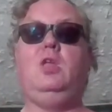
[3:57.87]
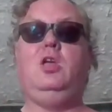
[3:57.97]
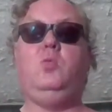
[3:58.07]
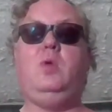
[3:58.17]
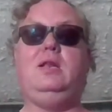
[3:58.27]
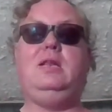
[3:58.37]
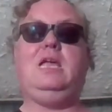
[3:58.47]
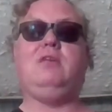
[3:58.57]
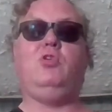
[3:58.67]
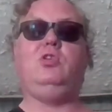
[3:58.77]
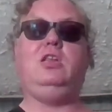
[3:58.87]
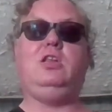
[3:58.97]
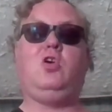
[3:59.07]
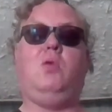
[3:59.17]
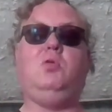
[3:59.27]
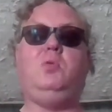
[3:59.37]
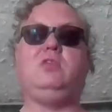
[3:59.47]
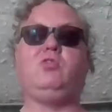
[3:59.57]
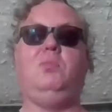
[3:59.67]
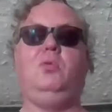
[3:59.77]
where later on in a couple of
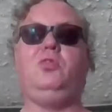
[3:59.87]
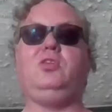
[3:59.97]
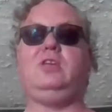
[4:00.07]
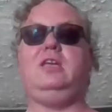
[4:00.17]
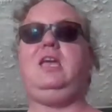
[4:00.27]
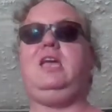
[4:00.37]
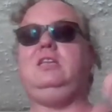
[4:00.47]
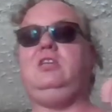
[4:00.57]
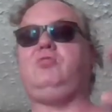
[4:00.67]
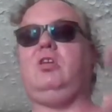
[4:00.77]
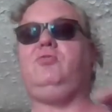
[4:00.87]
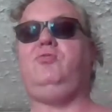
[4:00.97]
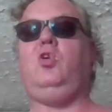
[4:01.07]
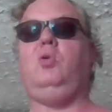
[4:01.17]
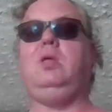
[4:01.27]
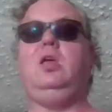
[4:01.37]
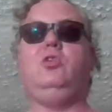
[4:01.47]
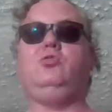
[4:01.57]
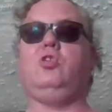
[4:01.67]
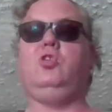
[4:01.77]
weeks or a month, it's like, yeah, and he's transformed.
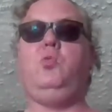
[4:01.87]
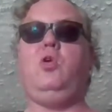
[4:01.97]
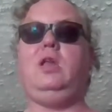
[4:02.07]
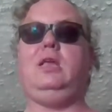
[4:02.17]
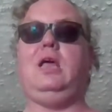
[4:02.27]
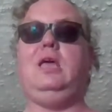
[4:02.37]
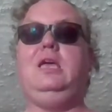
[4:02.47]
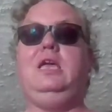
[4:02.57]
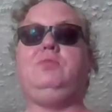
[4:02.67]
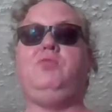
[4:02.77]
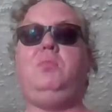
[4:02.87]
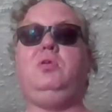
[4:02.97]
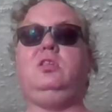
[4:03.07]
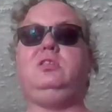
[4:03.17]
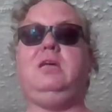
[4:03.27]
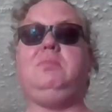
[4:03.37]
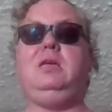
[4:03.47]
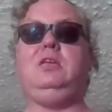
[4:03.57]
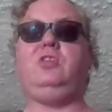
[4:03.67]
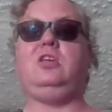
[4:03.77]
It's not going to work like that. It's probably going to take
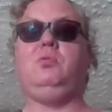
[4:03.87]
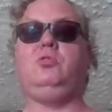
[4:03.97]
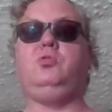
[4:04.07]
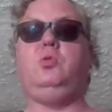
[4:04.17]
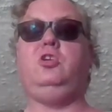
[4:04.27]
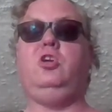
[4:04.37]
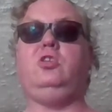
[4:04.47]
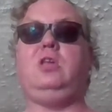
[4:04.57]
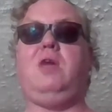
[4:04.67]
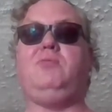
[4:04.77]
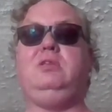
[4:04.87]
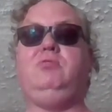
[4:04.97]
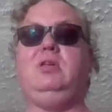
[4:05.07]
me 6 months to a year to have any real